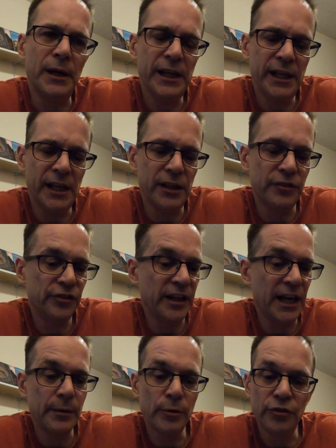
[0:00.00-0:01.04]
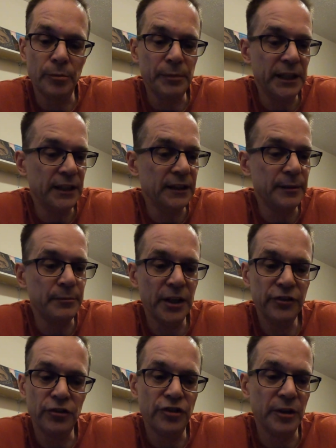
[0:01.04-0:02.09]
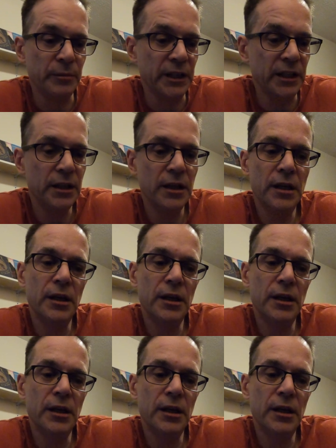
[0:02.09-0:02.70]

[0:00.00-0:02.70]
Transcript: I had scammers immediately messaging me,